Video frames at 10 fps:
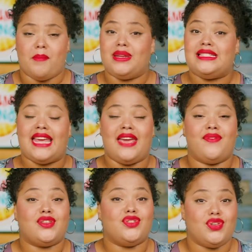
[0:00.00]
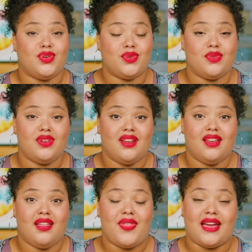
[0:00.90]
But David knew
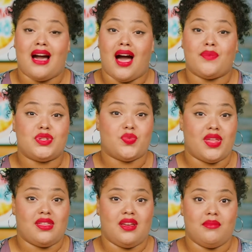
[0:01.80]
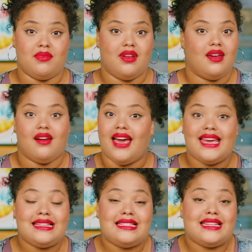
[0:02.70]
that God was with him,
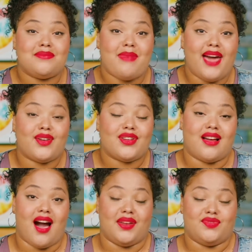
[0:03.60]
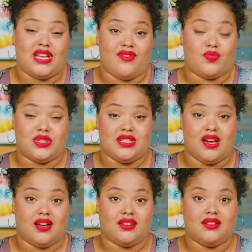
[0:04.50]
and it didn't matter to God if David was
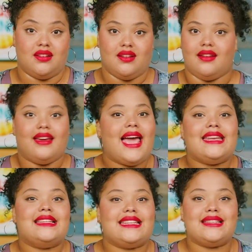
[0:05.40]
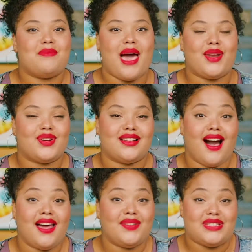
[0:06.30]
young, and it didn't matter to
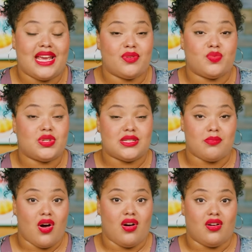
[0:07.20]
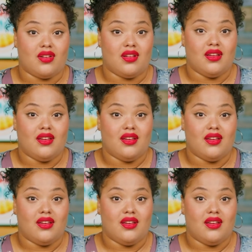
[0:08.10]
God if David was small.